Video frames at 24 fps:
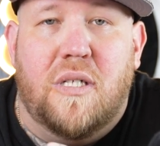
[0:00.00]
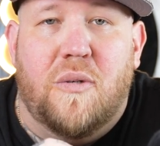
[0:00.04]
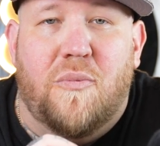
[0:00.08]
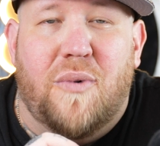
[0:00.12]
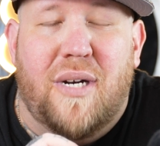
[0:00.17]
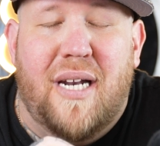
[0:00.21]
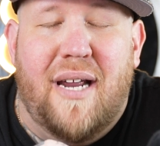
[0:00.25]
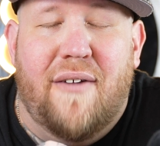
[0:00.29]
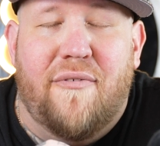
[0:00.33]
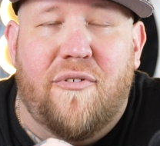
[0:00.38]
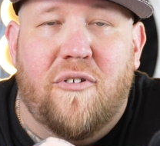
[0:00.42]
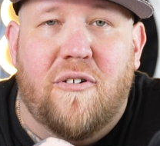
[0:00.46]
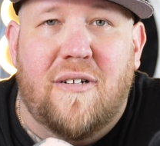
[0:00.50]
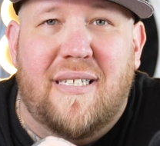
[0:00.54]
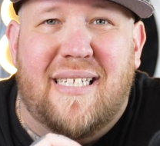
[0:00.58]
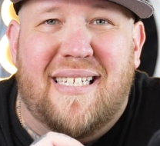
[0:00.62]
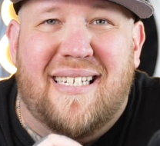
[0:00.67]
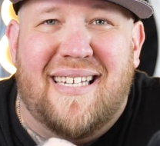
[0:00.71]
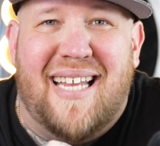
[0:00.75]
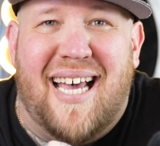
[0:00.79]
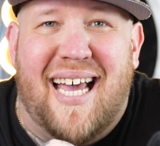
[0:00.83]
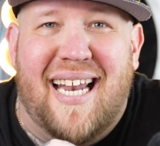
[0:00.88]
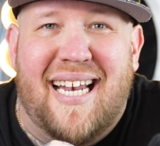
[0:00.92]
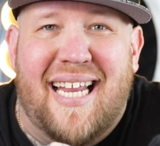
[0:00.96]
And whenever it's
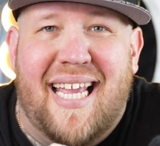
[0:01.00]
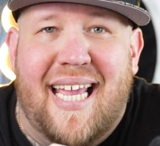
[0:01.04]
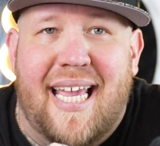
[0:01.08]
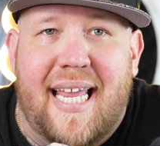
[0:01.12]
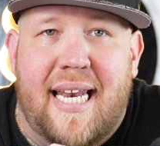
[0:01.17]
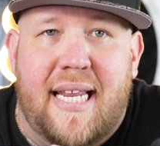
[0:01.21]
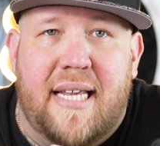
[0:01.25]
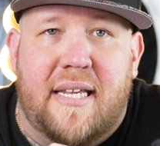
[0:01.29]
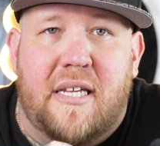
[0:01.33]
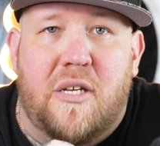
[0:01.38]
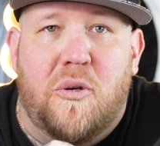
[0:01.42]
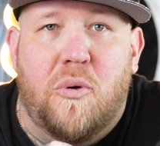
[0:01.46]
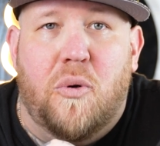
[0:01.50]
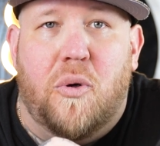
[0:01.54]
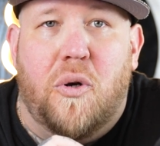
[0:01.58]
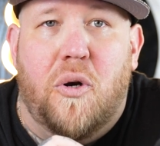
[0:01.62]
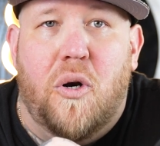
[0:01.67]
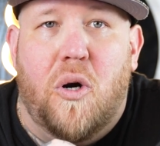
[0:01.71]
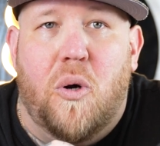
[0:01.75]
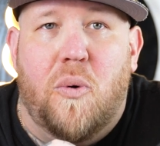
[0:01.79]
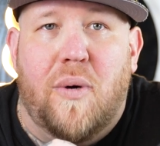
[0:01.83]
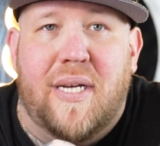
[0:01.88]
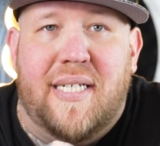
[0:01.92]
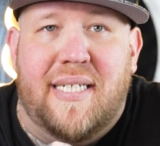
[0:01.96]
not hitting, you can
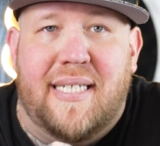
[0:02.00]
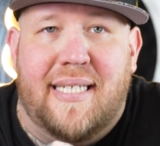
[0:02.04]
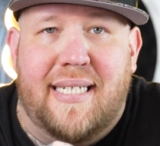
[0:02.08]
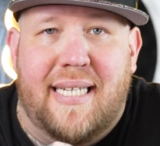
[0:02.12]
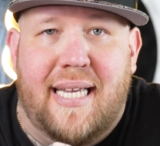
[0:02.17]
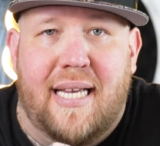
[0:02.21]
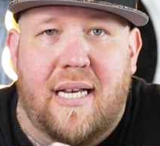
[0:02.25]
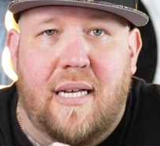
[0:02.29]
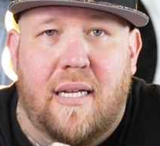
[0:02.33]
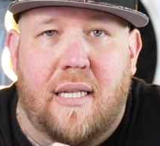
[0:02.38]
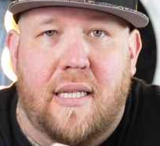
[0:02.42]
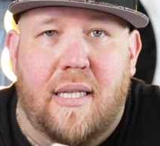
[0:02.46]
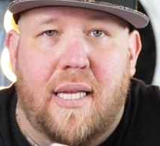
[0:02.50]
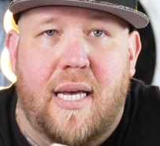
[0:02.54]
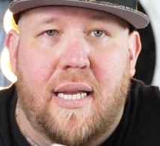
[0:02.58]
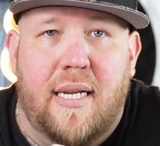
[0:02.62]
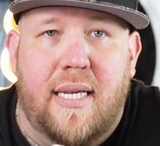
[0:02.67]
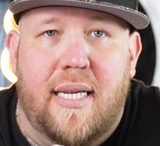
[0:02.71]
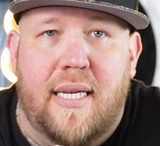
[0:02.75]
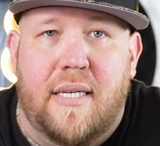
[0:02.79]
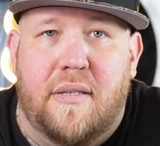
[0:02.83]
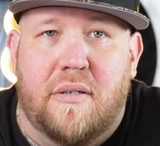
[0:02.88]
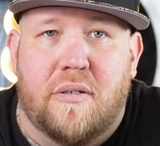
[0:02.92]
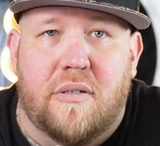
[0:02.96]
always tell that
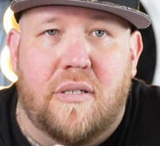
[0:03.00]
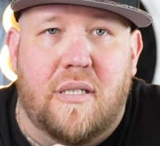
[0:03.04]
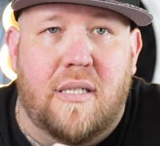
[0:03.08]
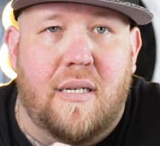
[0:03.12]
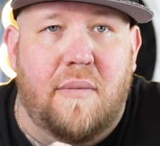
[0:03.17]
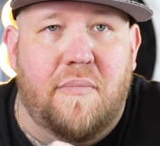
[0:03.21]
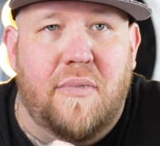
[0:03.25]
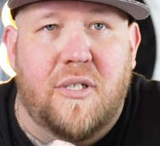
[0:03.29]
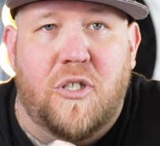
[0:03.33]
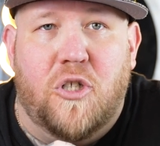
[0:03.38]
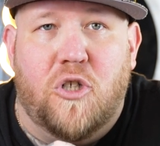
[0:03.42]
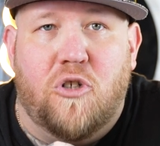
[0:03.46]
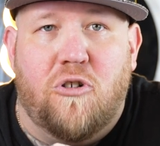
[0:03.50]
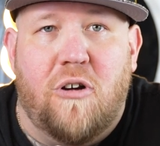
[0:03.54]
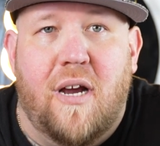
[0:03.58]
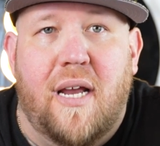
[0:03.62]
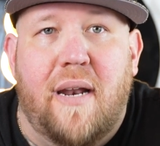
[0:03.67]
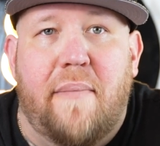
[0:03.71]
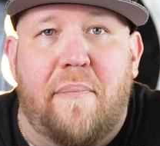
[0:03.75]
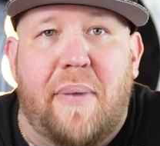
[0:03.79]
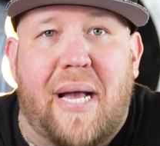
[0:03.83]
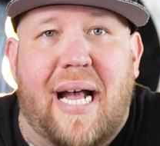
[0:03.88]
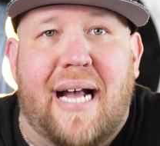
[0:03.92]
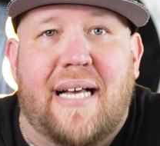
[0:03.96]
either someone's trying
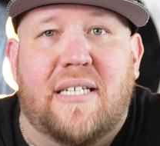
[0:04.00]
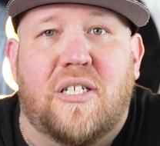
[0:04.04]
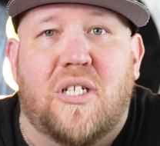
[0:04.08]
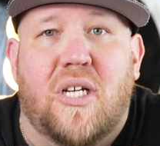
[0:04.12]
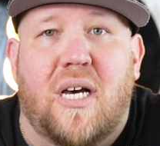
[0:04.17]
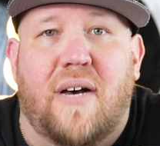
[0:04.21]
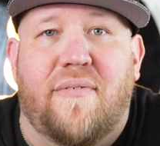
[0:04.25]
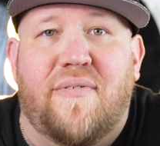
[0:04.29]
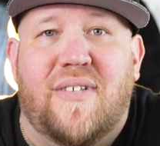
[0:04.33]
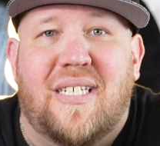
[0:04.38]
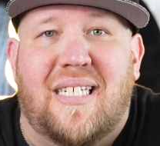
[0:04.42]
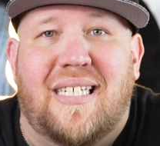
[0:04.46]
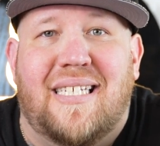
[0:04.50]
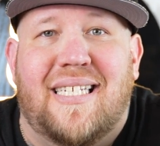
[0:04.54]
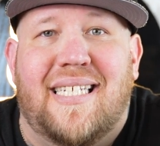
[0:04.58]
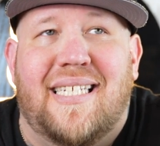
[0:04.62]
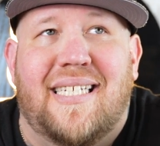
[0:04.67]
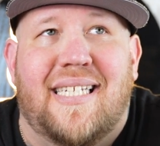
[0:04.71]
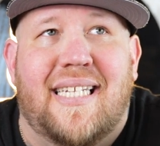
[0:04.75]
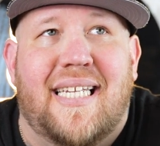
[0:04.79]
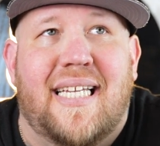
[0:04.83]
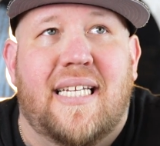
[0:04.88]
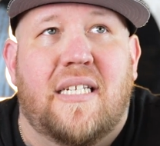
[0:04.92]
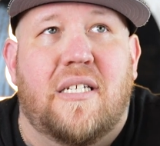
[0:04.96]
to pass off a
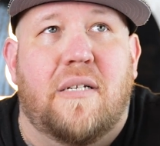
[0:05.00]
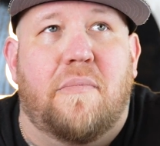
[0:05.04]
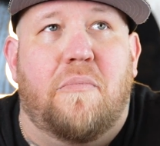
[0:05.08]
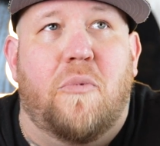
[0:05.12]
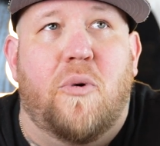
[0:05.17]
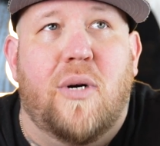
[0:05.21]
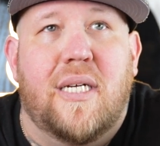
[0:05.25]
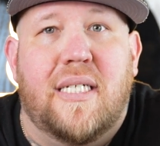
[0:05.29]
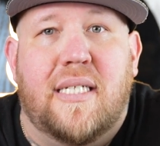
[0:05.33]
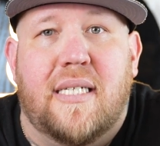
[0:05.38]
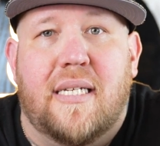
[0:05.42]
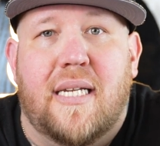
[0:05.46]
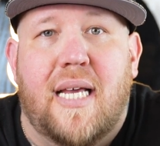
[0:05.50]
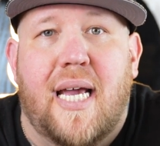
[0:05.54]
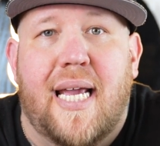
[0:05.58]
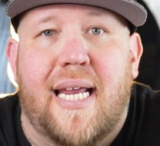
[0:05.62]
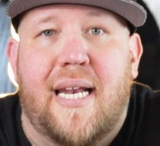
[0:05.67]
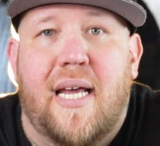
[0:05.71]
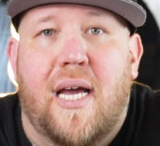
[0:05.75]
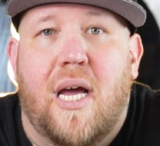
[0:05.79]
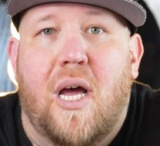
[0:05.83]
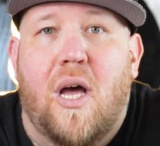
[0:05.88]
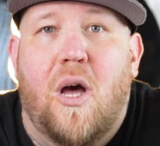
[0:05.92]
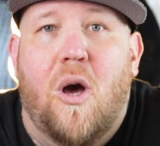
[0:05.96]
CZ as a
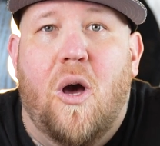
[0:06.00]
moissanite,